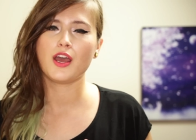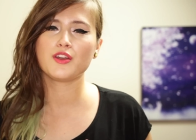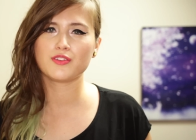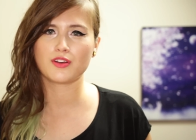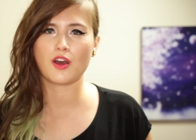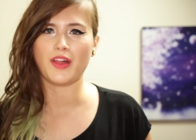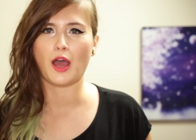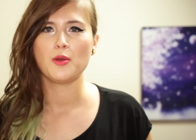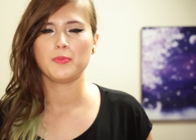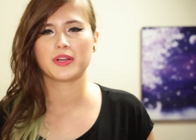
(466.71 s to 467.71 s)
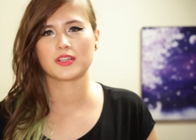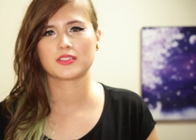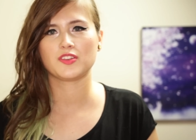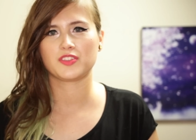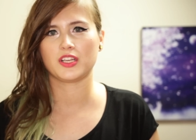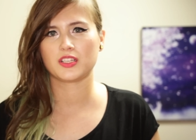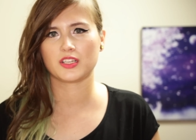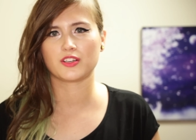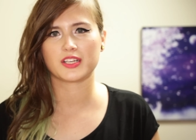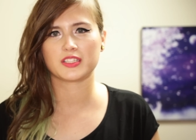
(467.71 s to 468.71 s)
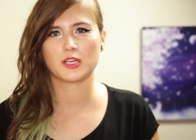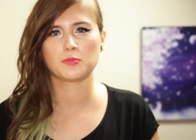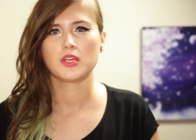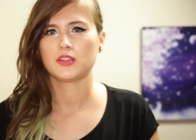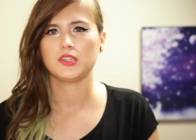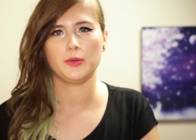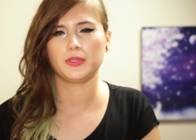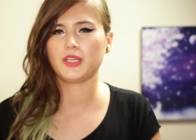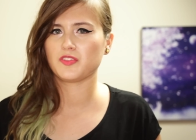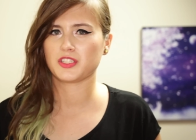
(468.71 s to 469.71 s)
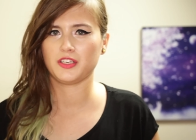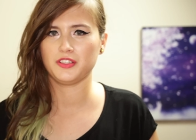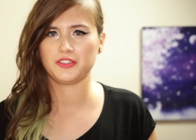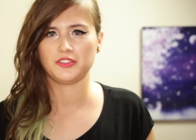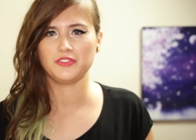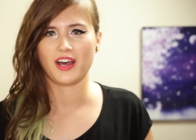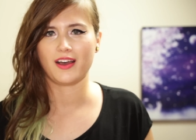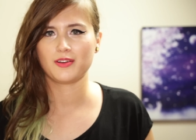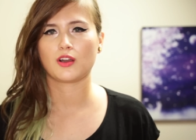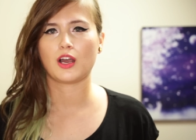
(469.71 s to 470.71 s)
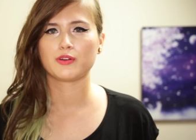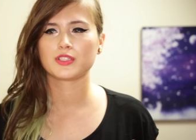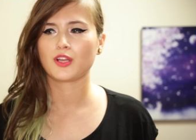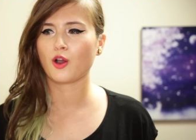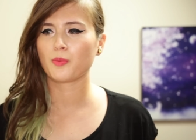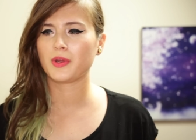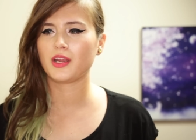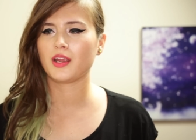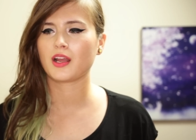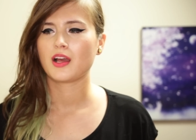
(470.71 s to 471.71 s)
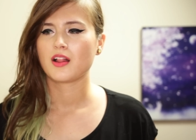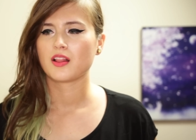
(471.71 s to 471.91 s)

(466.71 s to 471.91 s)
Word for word: And you know that because if they did look at them, they would never tell you to do that. So I was hoping